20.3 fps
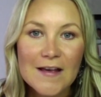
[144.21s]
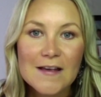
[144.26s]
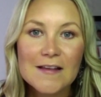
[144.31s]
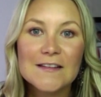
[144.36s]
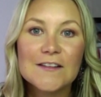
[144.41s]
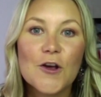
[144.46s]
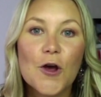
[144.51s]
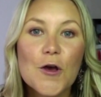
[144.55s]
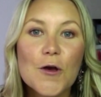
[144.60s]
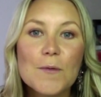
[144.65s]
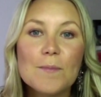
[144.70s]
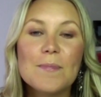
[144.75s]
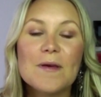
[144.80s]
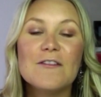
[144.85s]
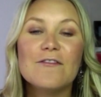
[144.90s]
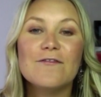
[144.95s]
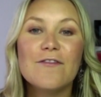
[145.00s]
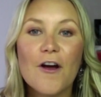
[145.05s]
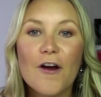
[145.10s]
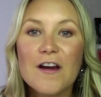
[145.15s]
So
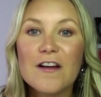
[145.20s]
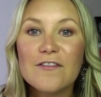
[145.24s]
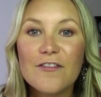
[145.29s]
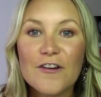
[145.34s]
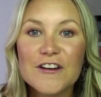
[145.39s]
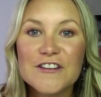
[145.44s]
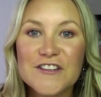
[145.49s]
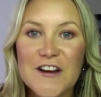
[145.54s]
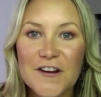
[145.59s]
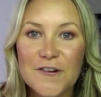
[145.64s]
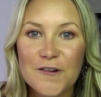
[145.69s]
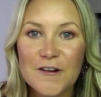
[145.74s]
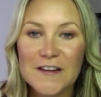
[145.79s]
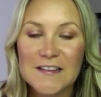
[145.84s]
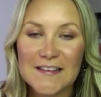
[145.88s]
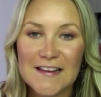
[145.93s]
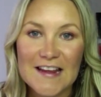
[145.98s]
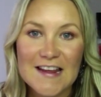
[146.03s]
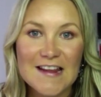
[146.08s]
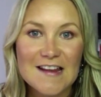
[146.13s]
be very, very
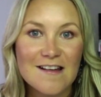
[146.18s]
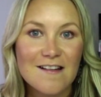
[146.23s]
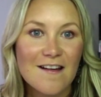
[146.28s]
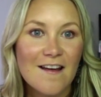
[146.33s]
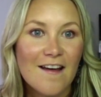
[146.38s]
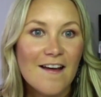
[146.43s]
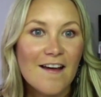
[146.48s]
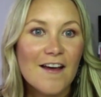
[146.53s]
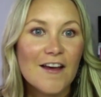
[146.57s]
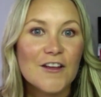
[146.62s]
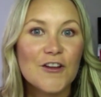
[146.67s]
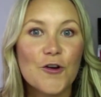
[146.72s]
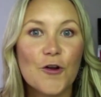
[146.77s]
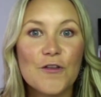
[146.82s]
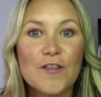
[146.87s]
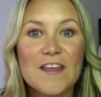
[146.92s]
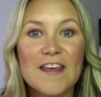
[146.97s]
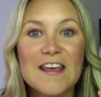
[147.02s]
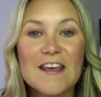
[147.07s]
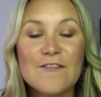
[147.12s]
generous in, you
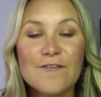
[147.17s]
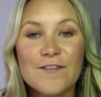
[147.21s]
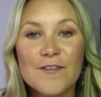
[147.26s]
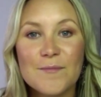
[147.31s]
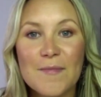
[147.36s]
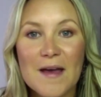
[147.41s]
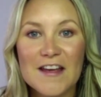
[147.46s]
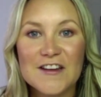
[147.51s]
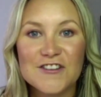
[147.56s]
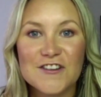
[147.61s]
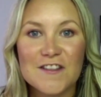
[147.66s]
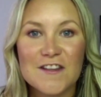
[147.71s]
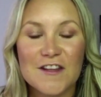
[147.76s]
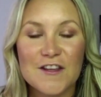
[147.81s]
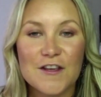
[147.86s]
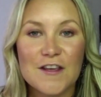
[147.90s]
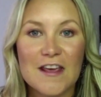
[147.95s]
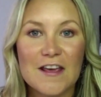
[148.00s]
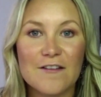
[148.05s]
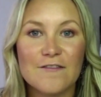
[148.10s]
know, the information that
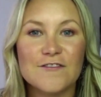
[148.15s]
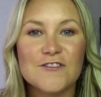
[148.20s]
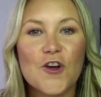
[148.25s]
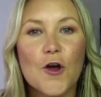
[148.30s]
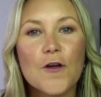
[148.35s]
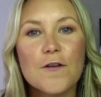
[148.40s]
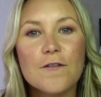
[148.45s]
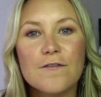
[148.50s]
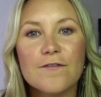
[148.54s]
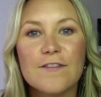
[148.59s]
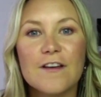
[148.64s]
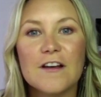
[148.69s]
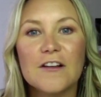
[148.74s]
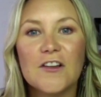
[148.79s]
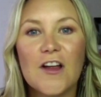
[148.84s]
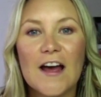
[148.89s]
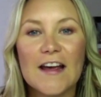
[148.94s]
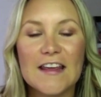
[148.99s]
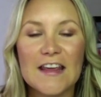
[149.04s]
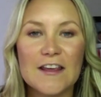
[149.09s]
you give. Don't feel
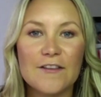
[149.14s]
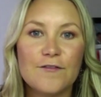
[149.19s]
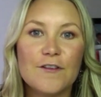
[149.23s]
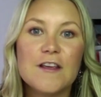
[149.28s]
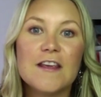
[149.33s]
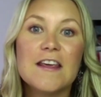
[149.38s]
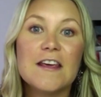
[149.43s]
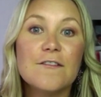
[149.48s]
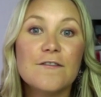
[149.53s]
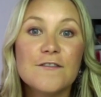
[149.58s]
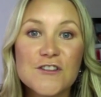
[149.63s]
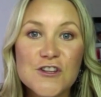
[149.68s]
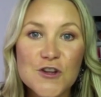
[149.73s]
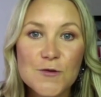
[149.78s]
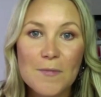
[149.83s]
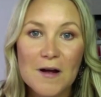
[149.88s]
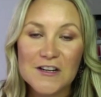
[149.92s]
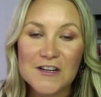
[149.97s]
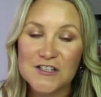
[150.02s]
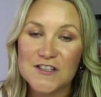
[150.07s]
like if you give
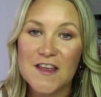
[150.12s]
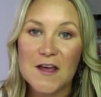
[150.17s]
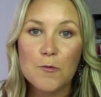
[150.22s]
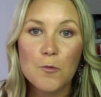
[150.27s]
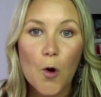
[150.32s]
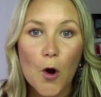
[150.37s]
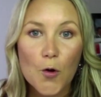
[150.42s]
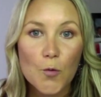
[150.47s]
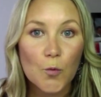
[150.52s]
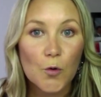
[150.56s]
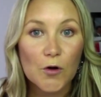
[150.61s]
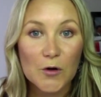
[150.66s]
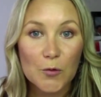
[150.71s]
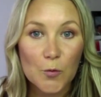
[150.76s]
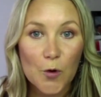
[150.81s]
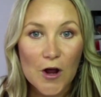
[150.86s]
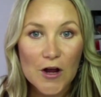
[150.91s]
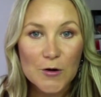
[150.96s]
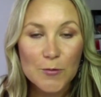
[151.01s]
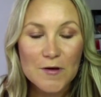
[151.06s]
too much, they won't want to
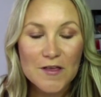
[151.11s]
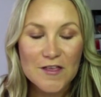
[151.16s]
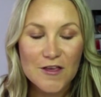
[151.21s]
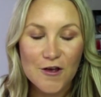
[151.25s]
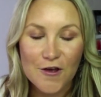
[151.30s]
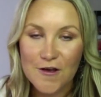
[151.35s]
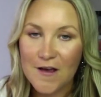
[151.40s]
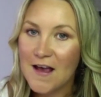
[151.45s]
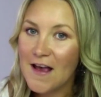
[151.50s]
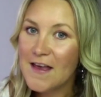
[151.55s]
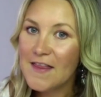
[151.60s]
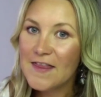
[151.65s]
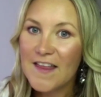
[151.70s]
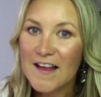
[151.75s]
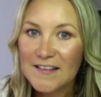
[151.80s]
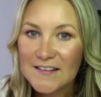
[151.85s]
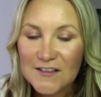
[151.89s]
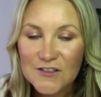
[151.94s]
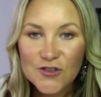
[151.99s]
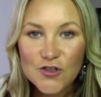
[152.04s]
work with you.
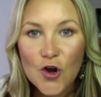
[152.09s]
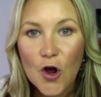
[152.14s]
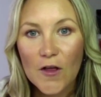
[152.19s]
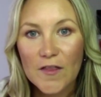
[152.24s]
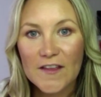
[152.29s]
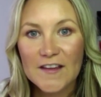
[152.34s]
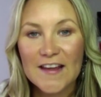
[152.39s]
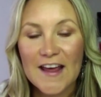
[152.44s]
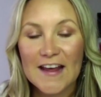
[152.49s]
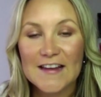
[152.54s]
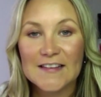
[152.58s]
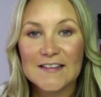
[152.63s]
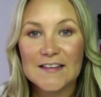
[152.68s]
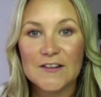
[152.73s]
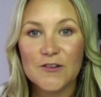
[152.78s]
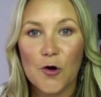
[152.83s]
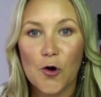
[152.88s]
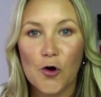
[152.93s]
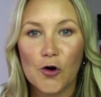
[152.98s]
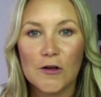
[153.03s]
That's not the case at
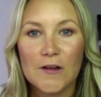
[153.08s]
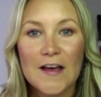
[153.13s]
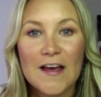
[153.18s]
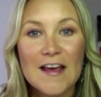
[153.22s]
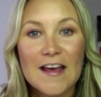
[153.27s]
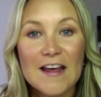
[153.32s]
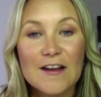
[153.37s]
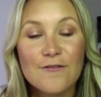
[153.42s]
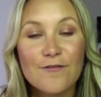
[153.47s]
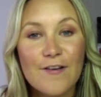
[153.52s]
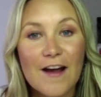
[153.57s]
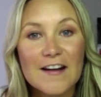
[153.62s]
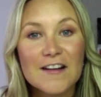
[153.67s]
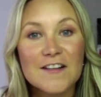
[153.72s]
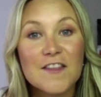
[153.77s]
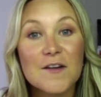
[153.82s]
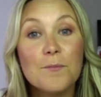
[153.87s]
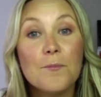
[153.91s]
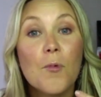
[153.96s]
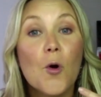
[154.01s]
all. In fact,
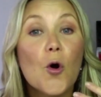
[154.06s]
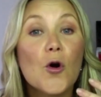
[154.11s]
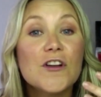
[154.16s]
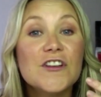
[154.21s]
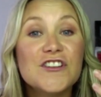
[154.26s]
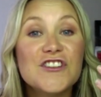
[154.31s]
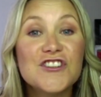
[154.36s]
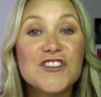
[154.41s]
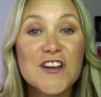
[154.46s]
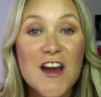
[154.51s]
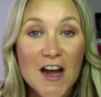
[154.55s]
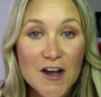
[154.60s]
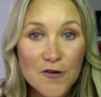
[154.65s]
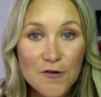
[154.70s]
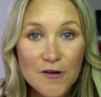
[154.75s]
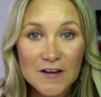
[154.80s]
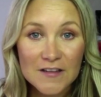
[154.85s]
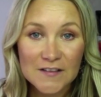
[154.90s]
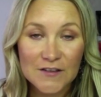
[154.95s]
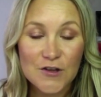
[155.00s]
the more
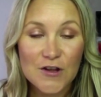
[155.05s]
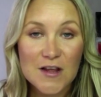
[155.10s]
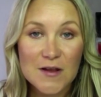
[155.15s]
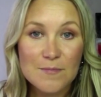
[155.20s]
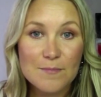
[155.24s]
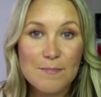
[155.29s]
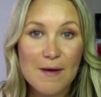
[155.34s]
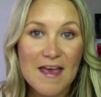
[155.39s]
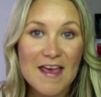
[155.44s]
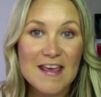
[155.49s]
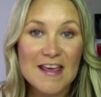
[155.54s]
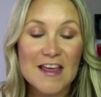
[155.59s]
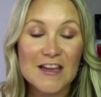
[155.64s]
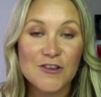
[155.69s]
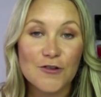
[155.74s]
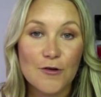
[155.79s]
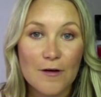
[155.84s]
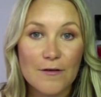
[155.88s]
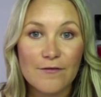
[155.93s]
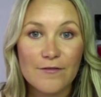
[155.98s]
generous you can be in
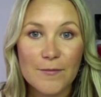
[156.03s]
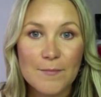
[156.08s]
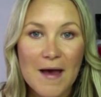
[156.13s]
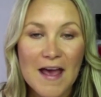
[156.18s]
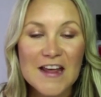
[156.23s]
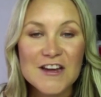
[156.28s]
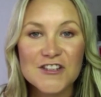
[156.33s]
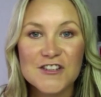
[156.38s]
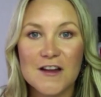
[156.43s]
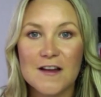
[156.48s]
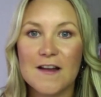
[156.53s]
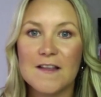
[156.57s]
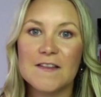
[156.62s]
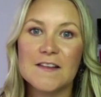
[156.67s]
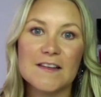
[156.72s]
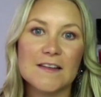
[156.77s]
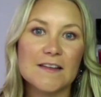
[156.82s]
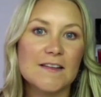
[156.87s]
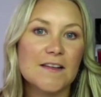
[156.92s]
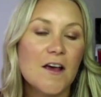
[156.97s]
your information, and
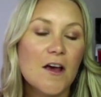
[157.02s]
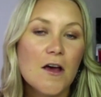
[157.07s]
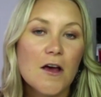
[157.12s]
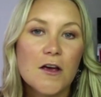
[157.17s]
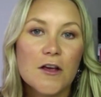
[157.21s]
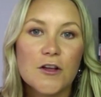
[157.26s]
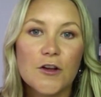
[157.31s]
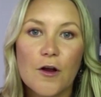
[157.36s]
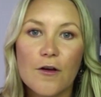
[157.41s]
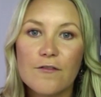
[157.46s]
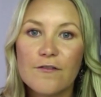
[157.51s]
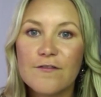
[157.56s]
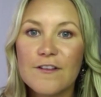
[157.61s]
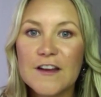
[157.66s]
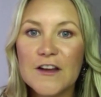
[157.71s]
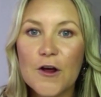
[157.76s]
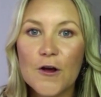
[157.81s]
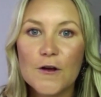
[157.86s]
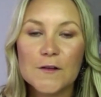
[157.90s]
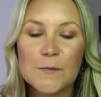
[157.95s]
this is, you know,
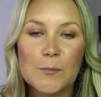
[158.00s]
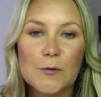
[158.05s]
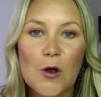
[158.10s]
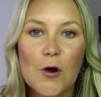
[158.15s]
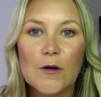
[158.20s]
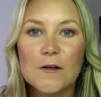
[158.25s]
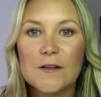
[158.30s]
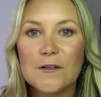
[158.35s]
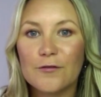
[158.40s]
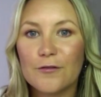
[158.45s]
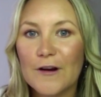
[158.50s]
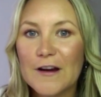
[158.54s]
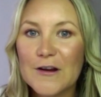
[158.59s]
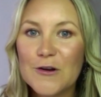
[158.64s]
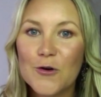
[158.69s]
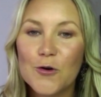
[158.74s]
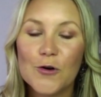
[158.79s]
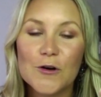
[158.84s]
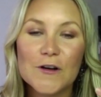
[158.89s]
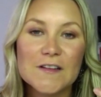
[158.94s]
videos, blogs, free
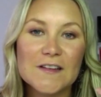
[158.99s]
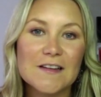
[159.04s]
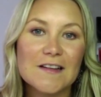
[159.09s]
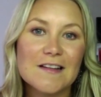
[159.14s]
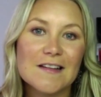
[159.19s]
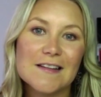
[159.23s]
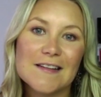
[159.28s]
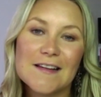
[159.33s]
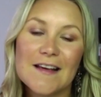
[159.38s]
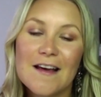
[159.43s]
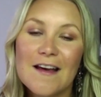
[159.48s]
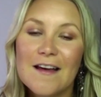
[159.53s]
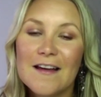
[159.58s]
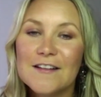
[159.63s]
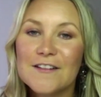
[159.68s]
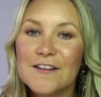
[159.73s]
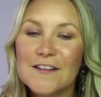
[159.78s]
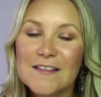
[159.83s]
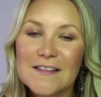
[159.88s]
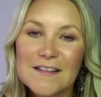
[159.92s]
courses,
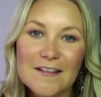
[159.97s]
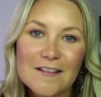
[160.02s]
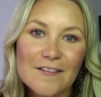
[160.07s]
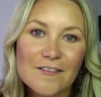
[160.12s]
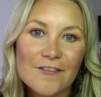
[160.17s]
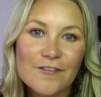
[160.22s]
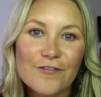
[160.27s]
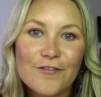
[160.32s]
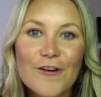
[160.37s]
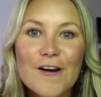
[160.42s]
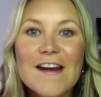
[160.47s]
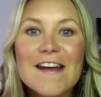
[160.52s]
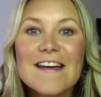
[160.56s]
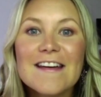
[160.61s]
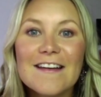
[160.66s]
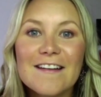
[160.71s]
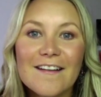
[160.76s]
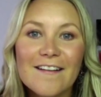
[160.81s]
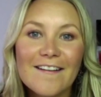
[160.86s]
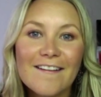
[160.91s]
just
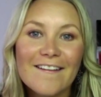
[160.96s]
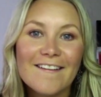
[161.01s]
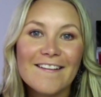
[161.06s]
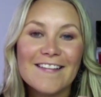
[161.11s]
free